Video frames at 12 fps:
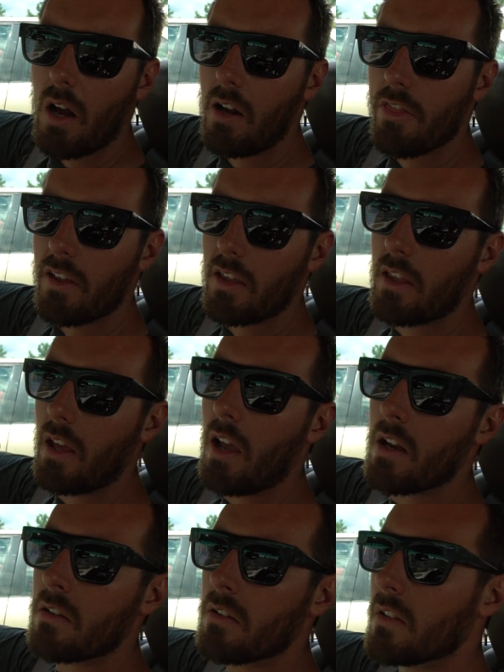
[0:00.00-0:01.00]
I think it
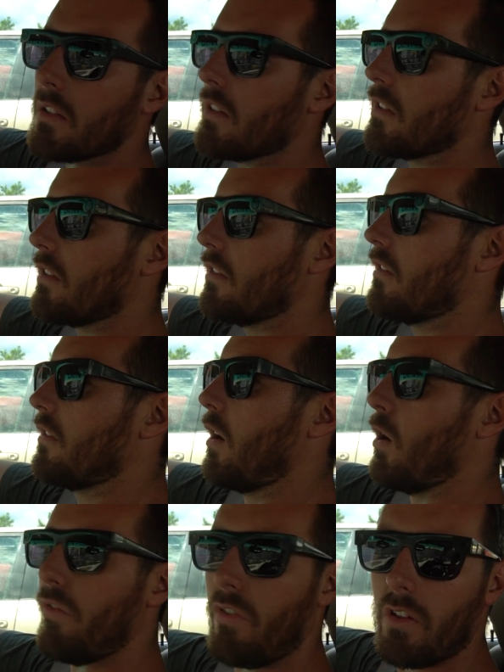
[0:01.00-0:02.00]
can,
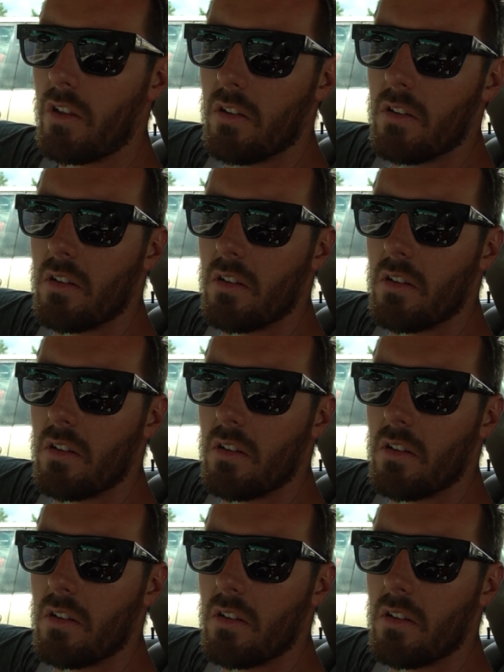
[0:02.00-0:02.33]
hopefully.